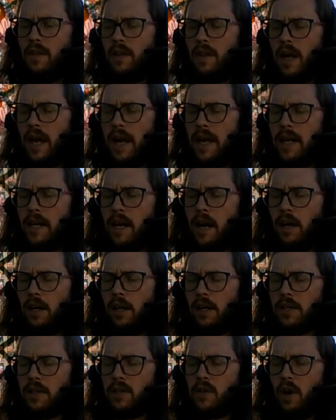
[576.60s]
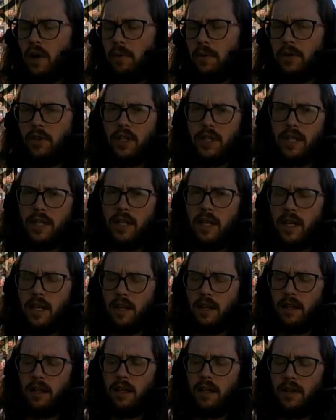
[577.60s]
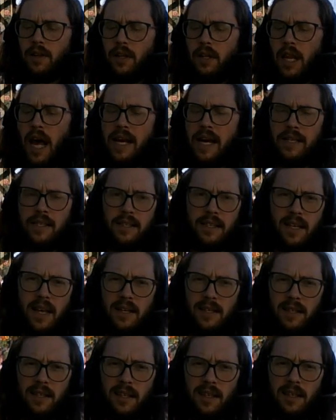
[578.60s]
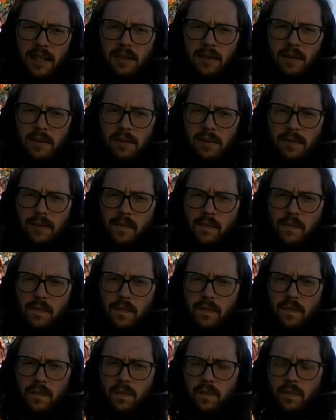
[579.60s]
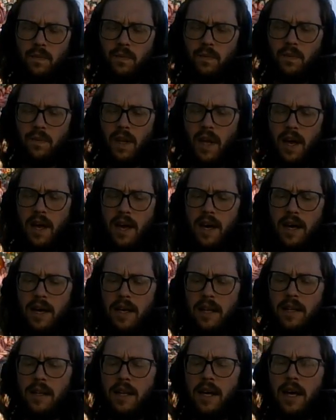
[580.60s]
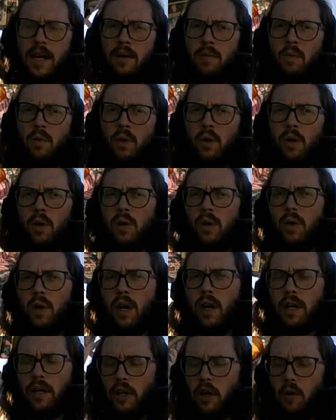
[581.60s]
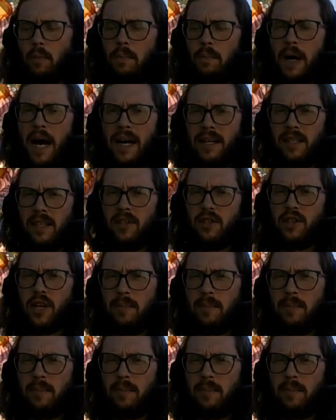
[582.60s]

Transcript: And I'm going to start with just the last stanza. And then I'm going to go back to